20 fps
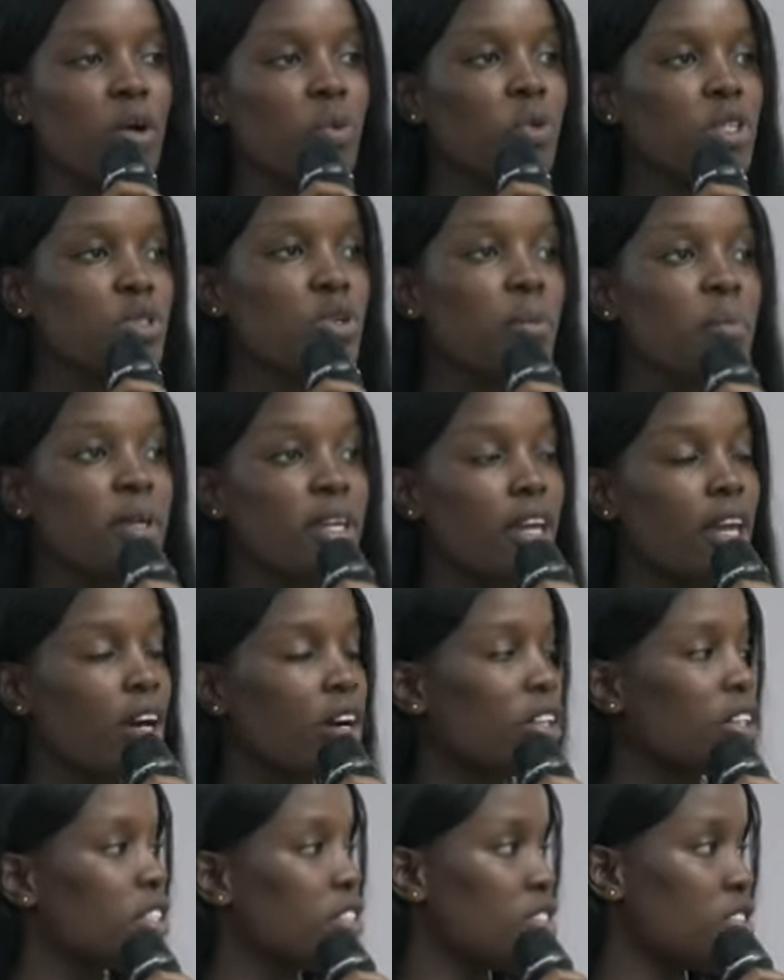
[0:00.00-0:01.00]
which will be
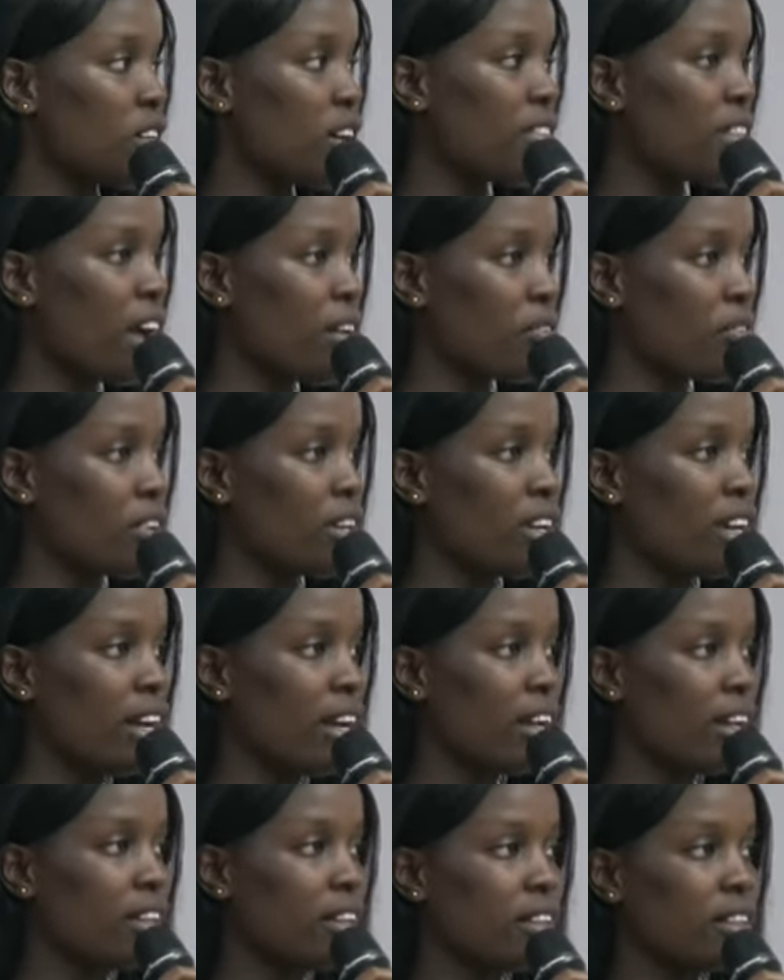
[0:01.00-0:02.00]
held in South
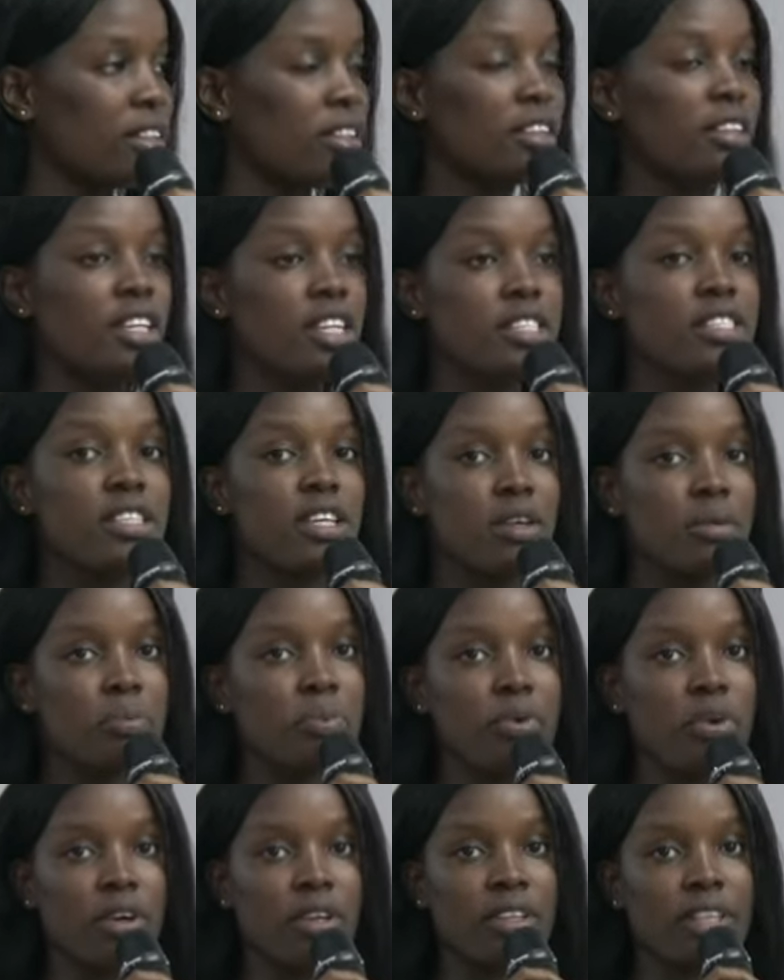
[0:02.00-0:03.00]
Africa this
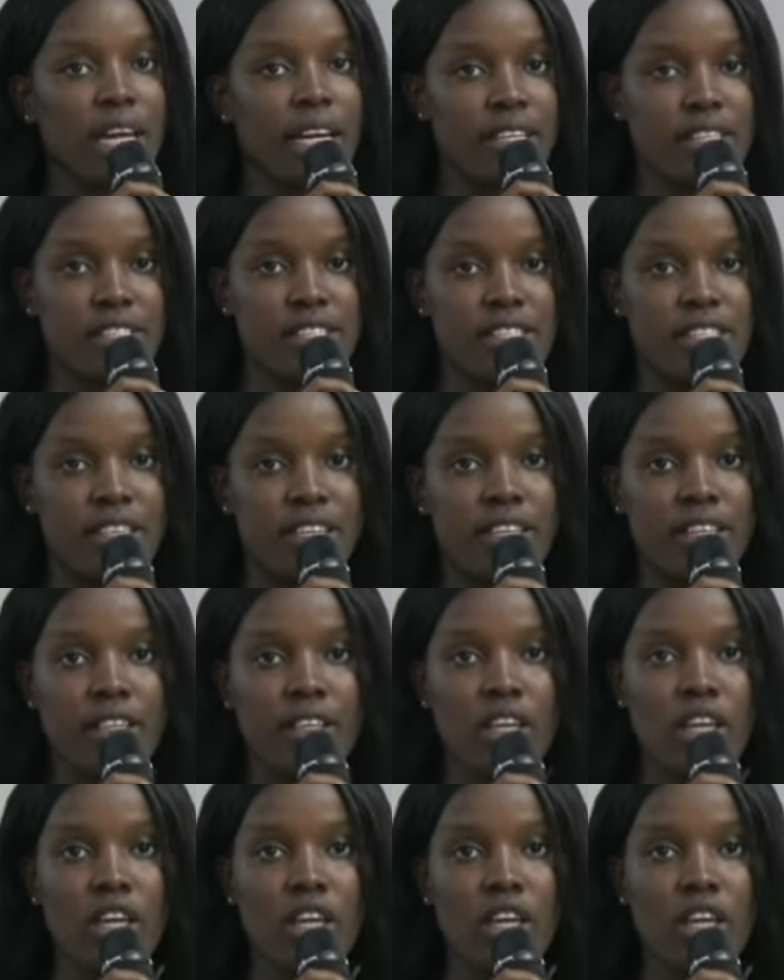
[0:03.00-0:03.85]
April nineteenth